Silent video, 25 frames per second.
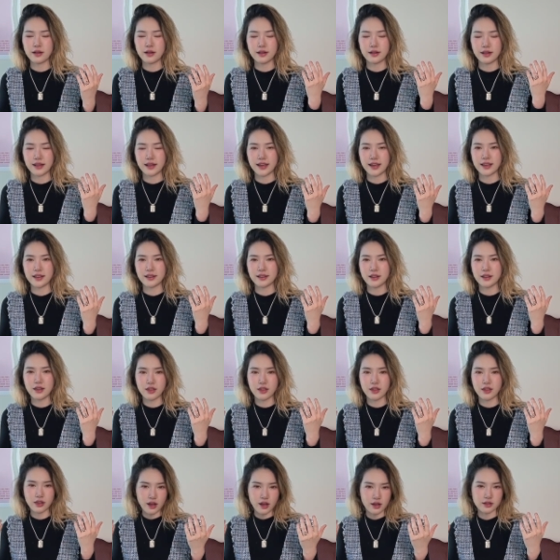
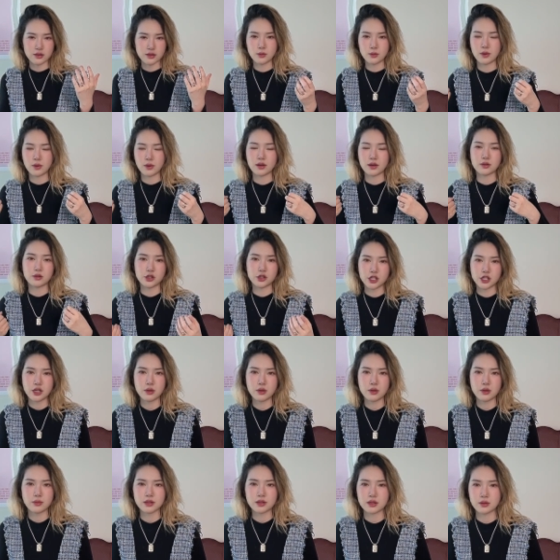like thoughts you wanted to
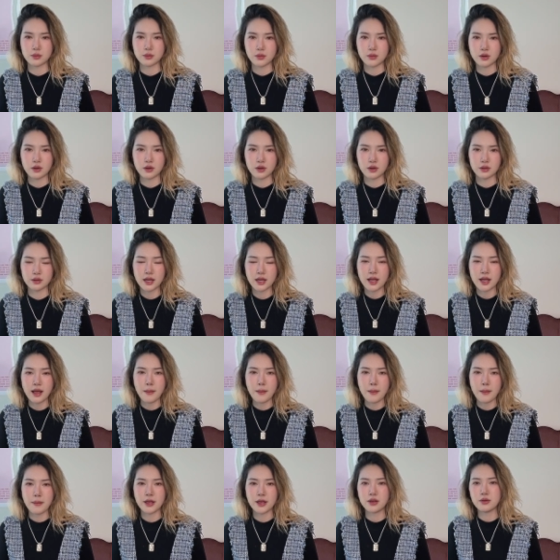share with the world.
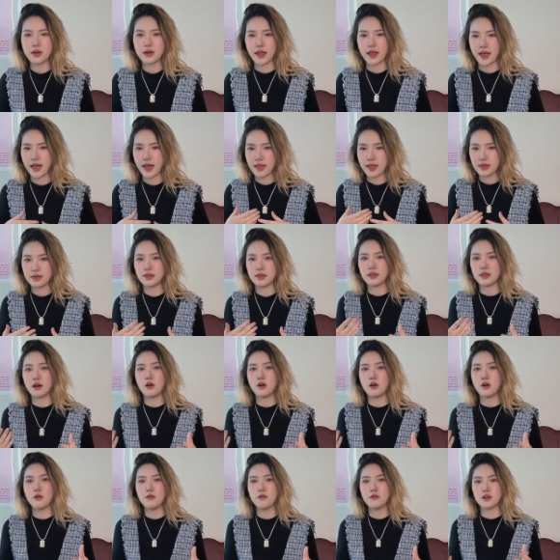But you can hand
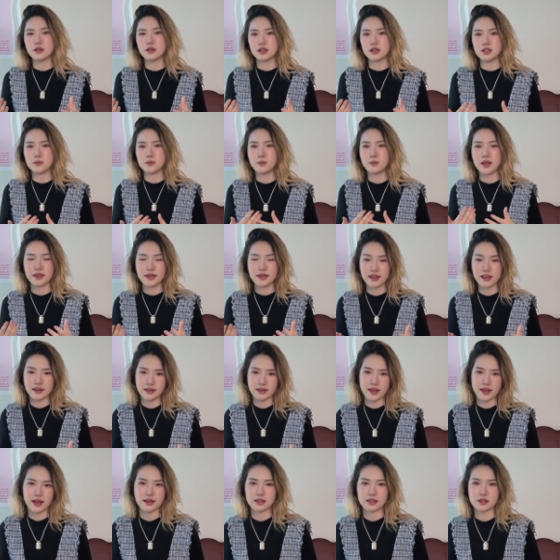over these
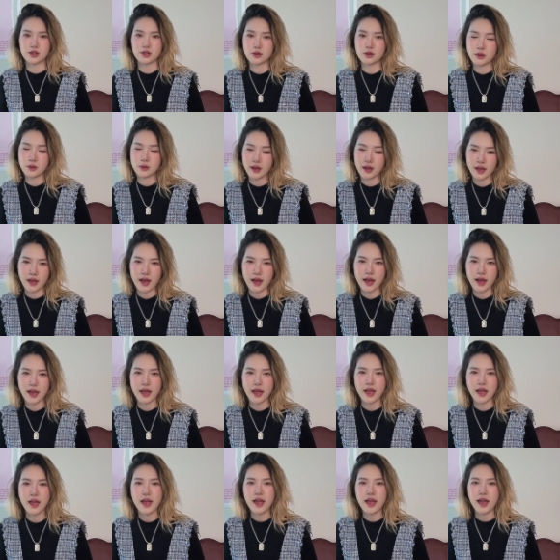mundane tasks to
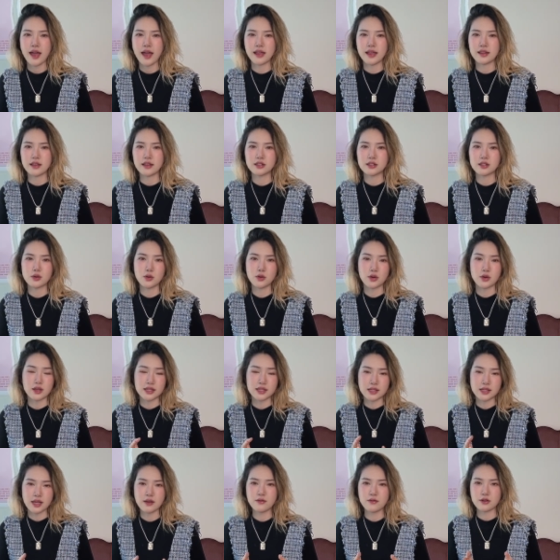AI, and then so you
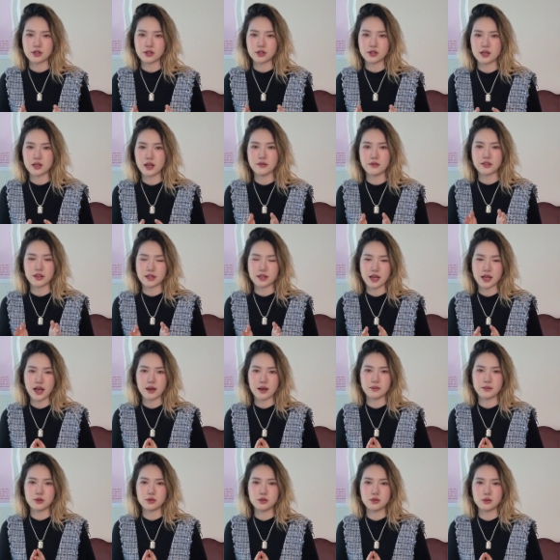can save yourself the
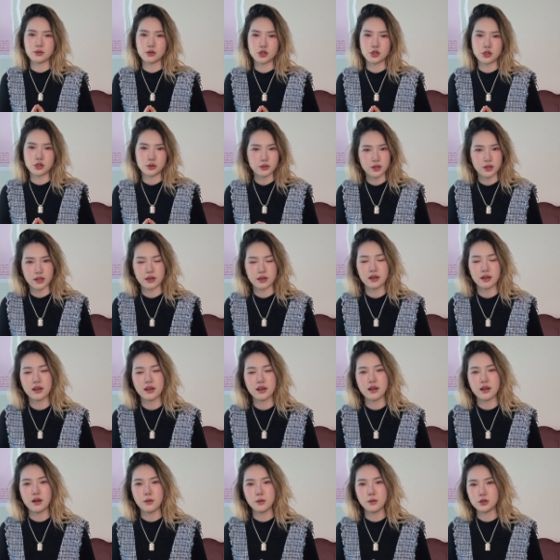time to do
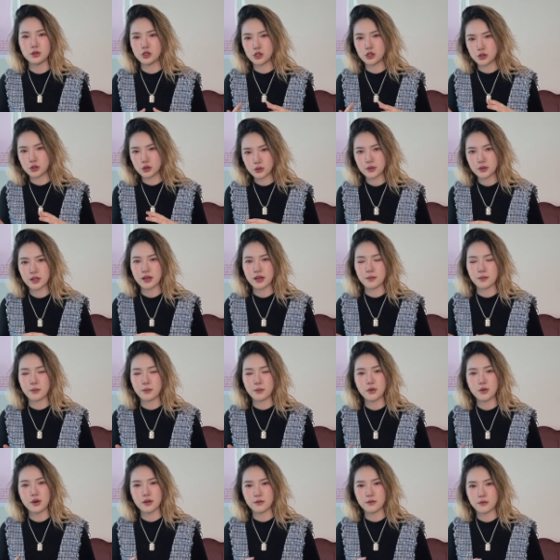what's truly
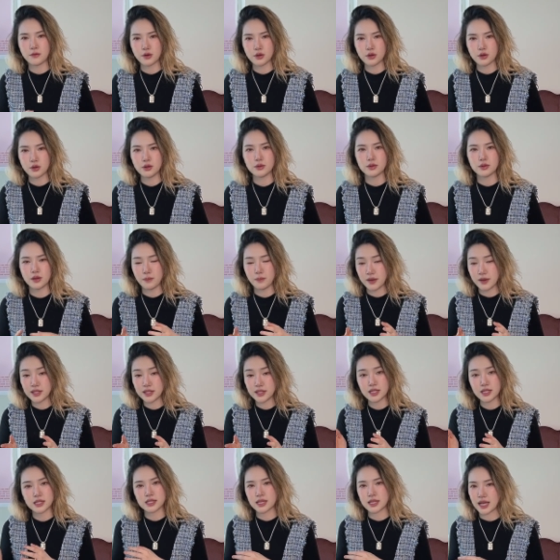important for you, the
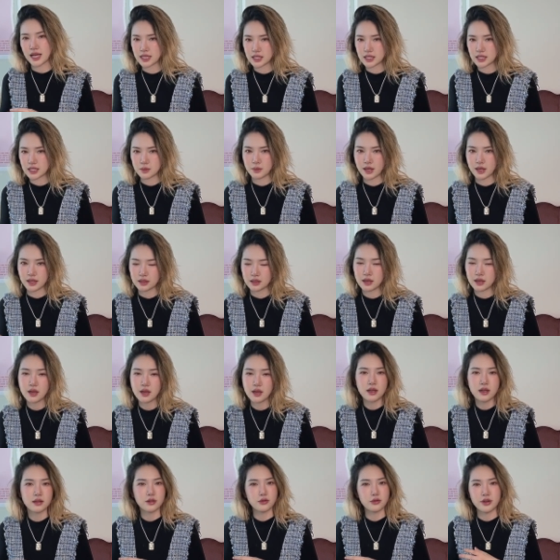business aspect,
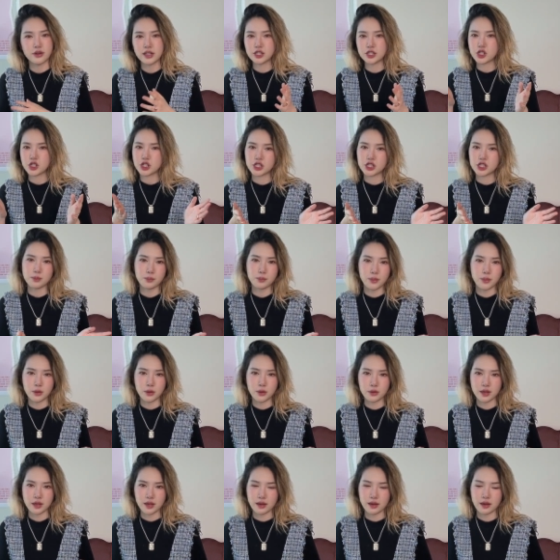the relationship
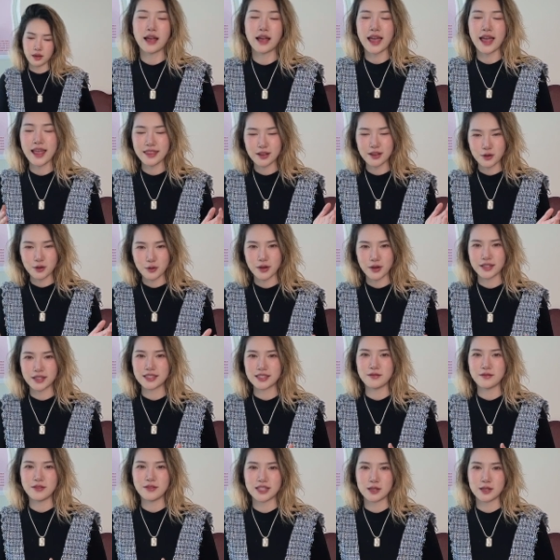building, and the
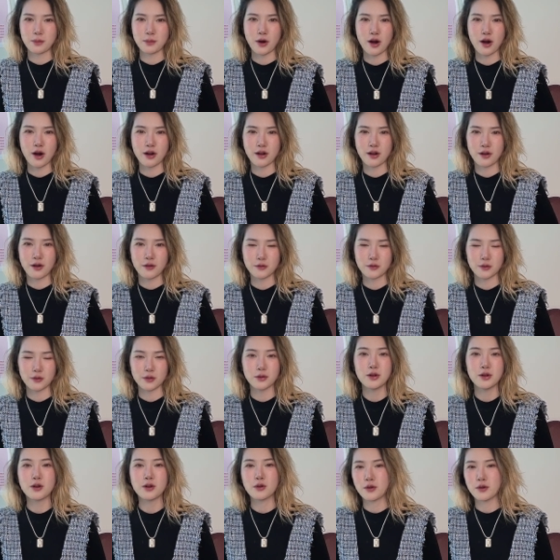creativity part of
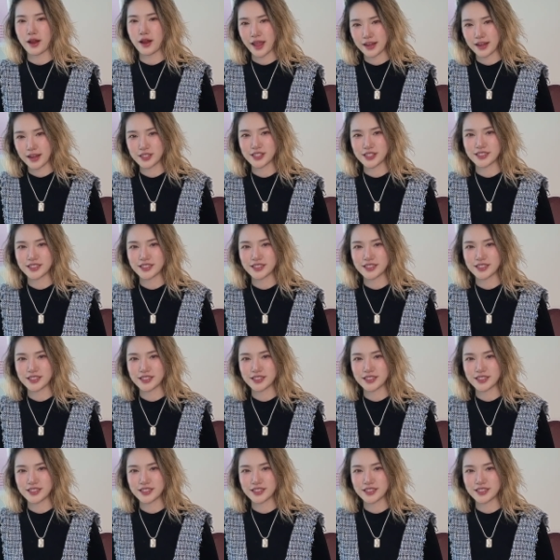your creation.